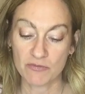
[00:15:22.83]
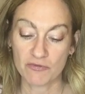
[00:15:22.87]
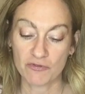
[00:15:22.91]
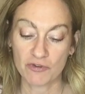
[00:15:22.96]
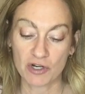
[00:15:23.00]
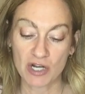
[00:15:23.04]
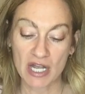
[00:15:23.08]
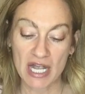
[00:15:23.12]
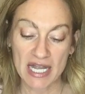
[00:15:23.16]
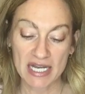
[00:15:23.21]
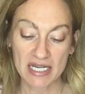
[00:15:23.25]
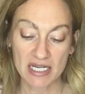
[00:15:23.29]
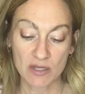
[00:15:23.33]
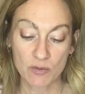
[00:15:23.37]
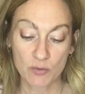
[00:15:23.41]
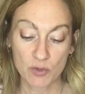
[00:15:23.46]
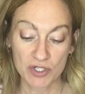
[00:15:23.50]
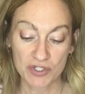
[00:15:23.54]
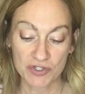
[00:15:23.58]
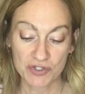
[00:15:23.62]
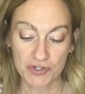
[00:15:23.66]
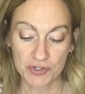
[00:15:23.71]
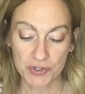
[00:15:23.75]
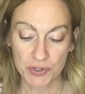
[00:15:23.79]
for hiding
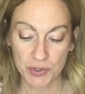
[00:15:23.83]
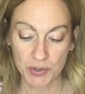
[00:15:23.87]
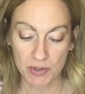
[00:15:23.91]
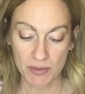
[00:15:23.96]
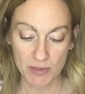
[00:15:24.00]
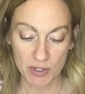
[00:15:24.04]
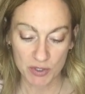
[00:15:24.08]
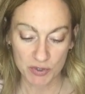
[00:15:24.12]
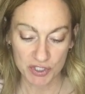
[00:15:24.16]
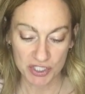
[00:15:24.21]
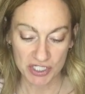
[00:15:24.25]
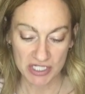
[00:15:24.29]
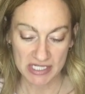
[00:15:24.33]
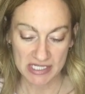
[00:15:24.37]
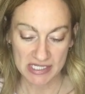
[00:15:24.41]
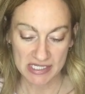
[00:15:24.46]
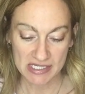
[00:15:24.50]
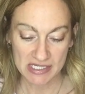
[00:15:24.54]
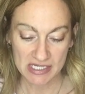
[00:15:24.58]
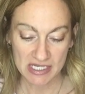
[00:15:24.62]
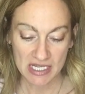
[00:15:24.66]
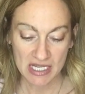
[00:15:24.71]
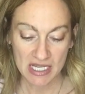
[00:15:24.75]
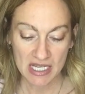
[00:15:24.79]
one's true
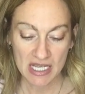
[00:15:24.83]
emotions.